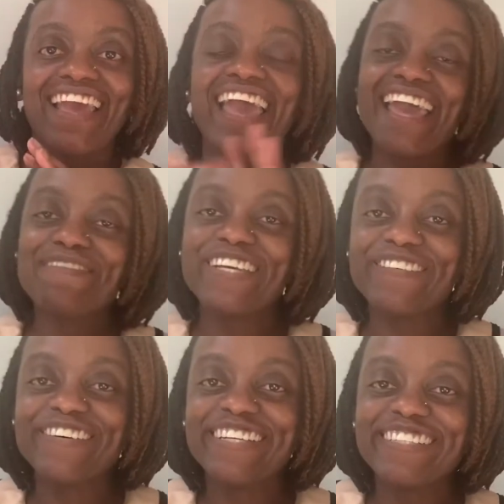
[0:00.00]
Hey
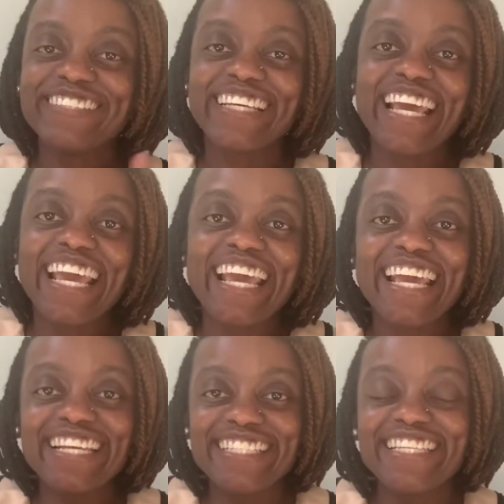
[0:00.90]
beautiful!
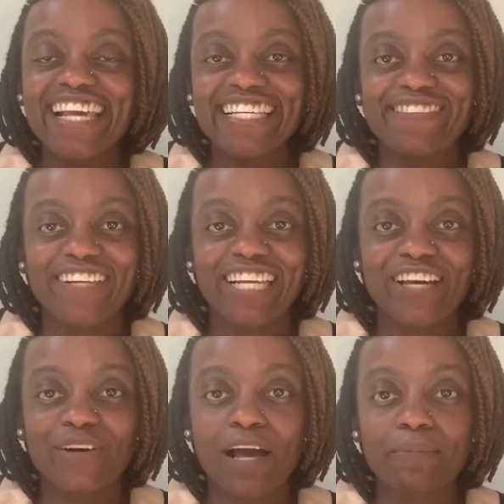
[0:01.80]
In today's
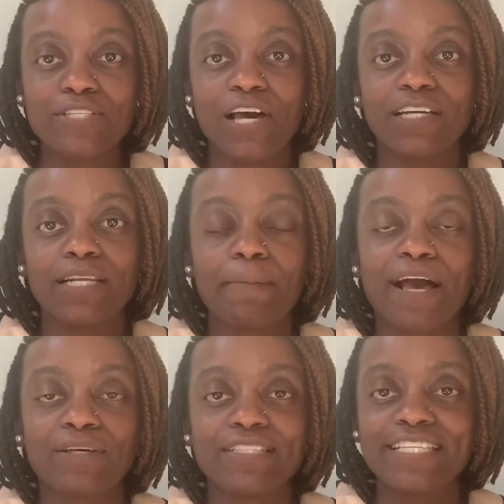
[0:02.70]
video, I'm talking
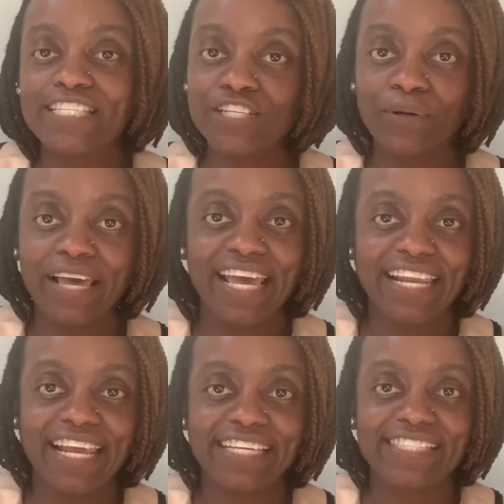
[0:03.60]
about seasonal
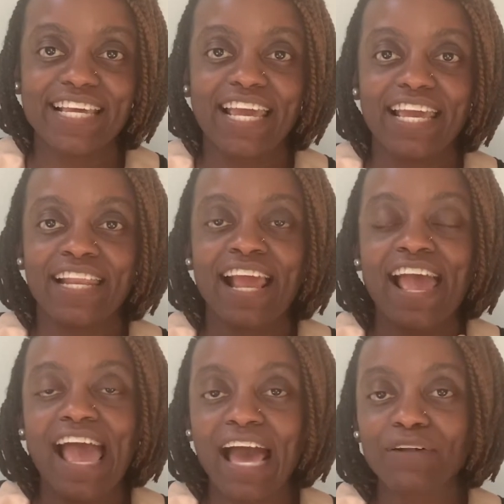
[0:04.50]
headaches and
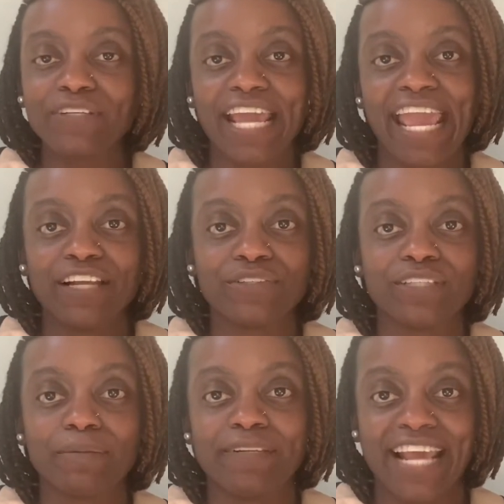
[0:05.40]
how to handle
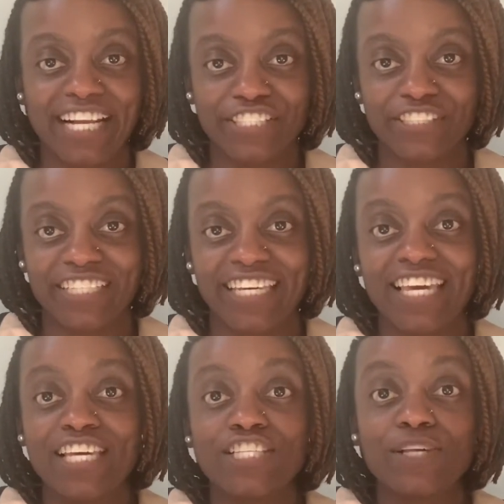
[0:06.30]
them naturally.
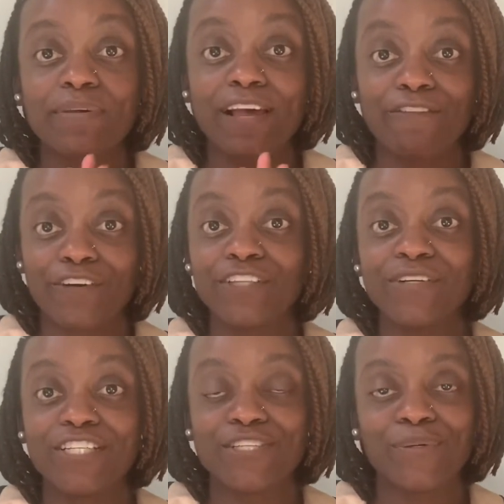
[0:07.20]
So without further
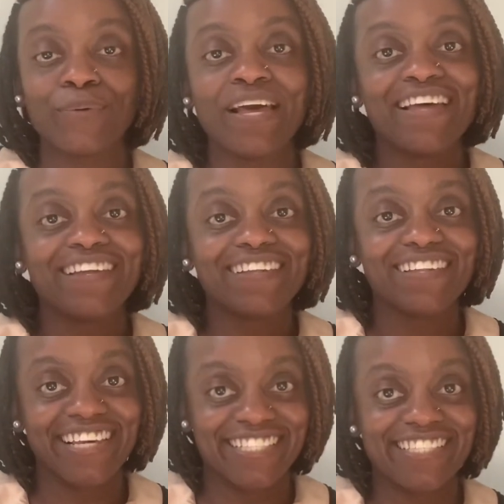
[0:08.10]
ado,
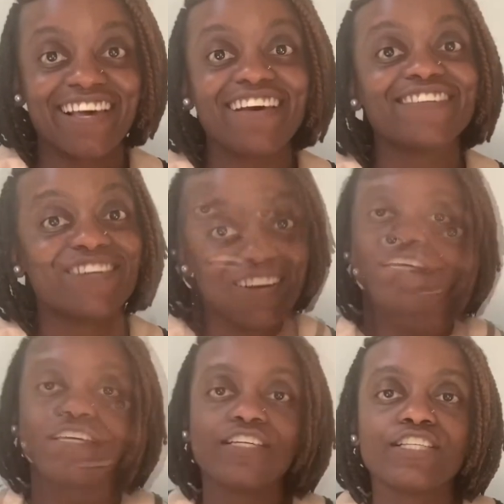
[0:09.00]
let's talk
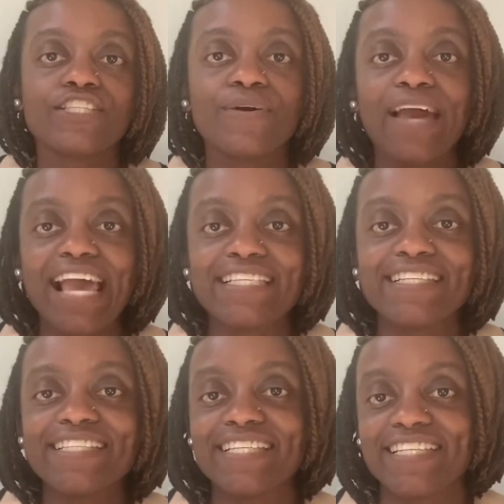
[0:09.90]
about it. So as
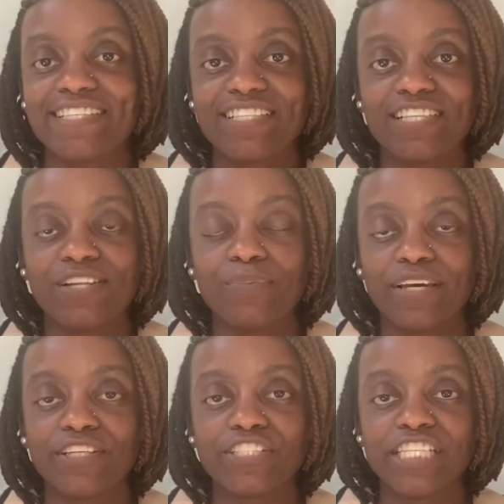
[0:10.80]
seasons and the
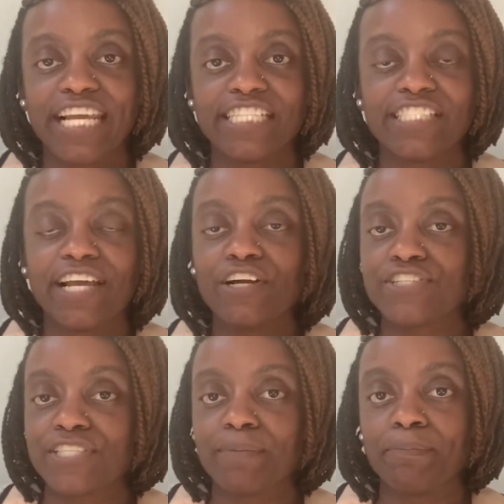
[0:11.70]
weather change, there are
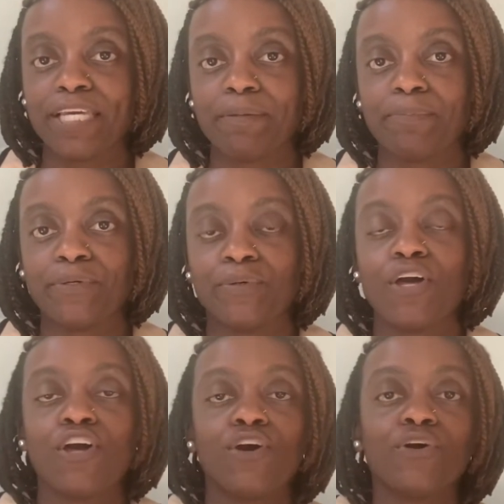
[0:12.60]
some people
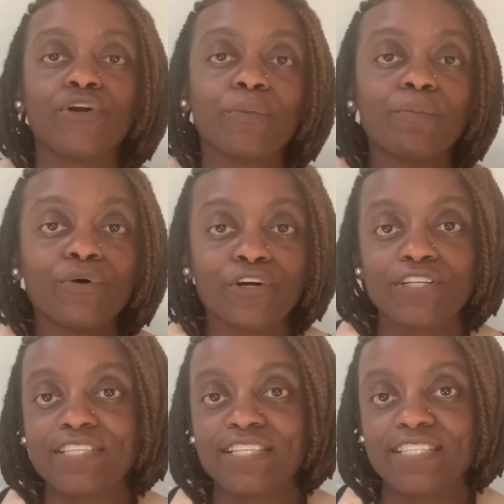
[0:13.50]
who are more
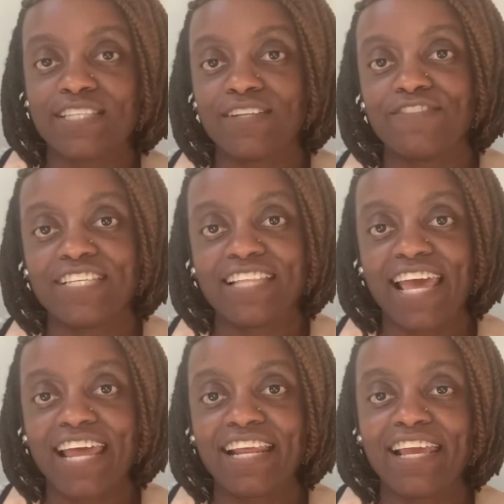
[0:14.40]
sensitive to
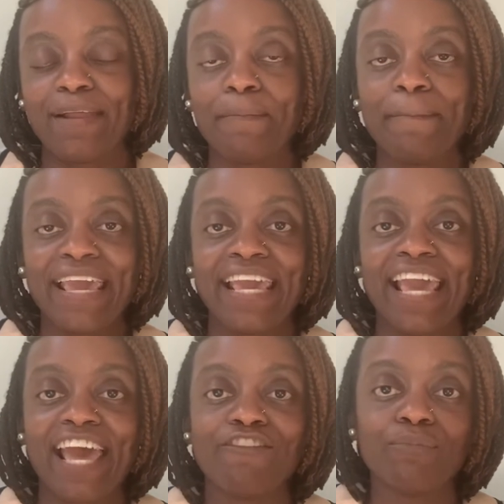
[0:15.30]
that and may
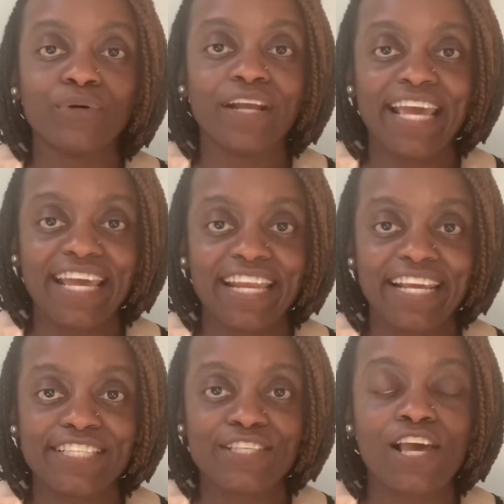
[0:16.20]
have more
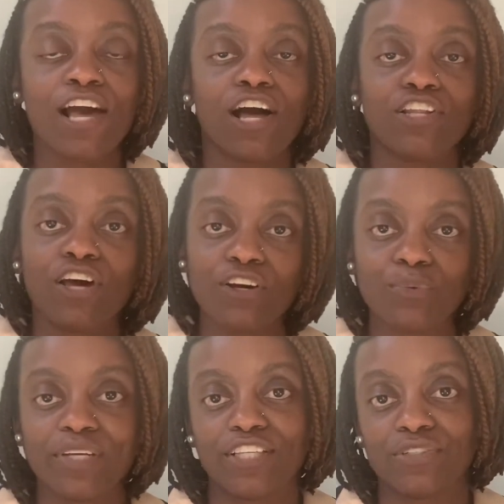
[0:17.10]
headaches along
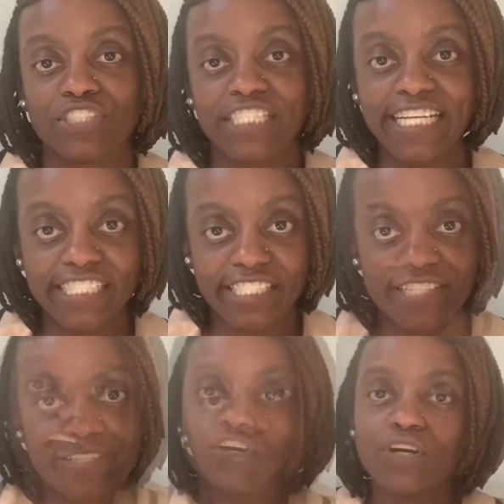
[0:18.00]
with those
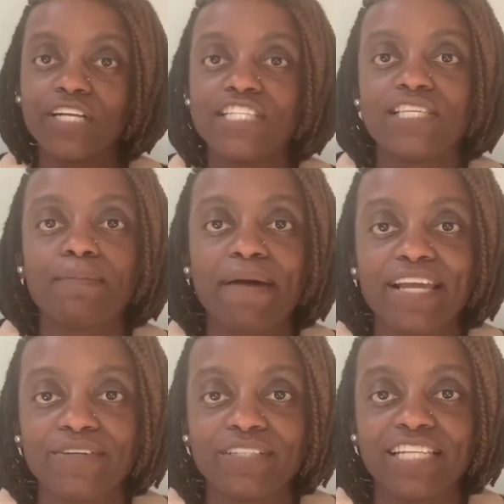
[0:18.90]
changes. According to
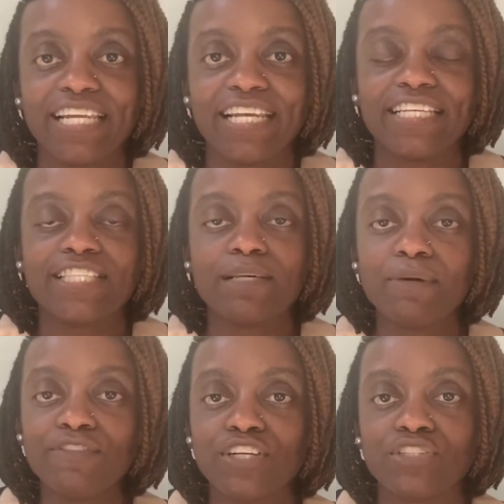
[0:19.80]
Mayo Clinic, some
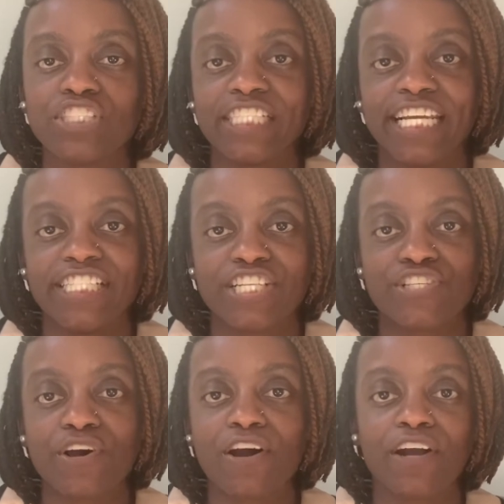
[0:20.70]
of those changes
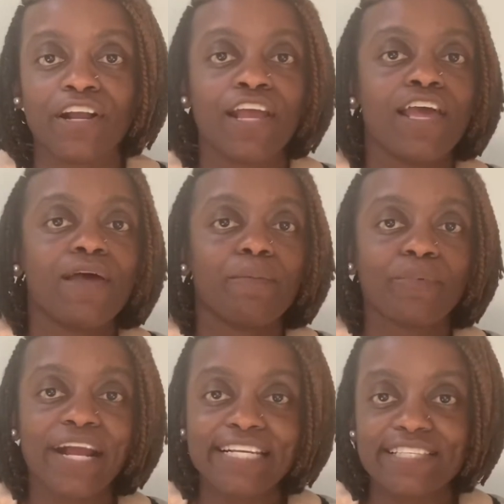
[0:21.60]
are
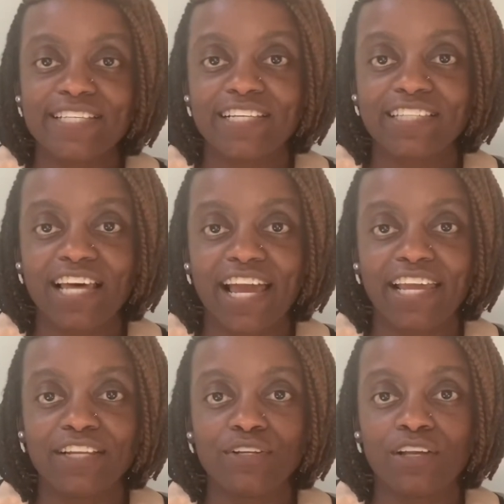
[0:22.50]
bright
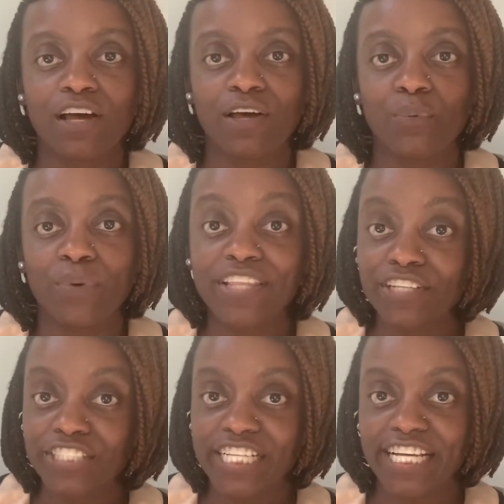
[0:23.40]
sunlight, uh,
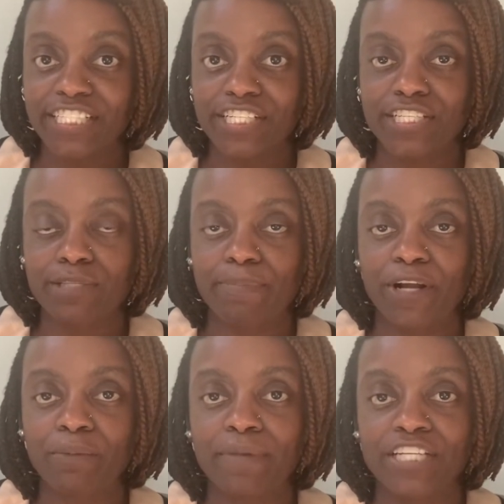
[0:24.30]
weather changes,
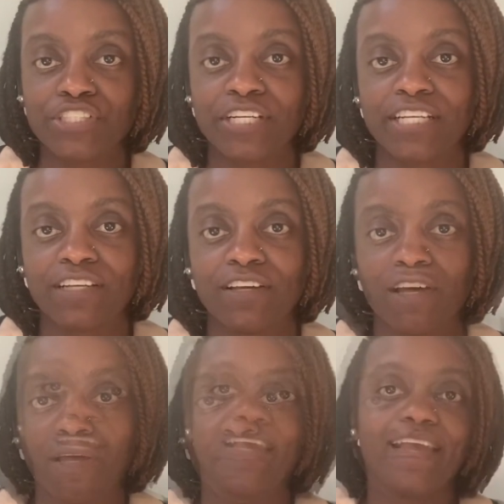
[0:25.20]
barometric
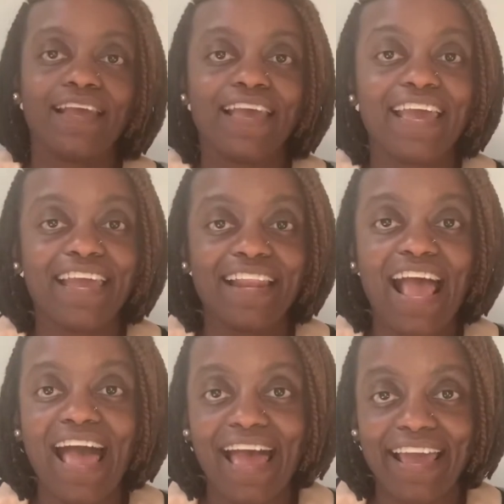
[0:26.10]
uh, pressure, and
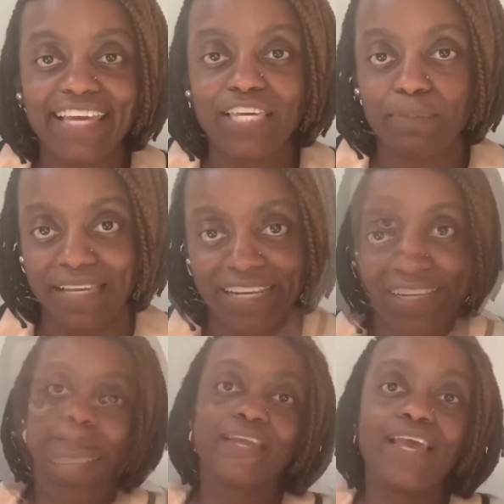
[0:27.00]
high
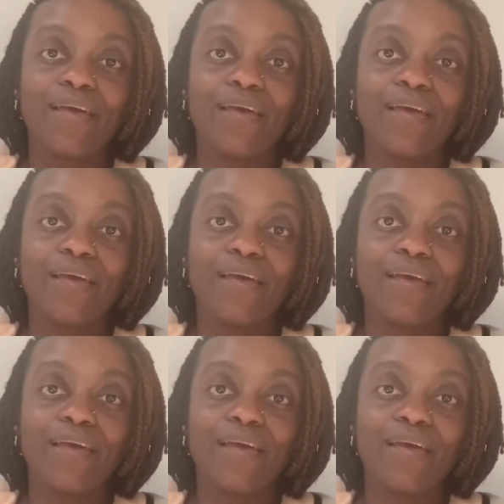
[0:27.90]
humidity.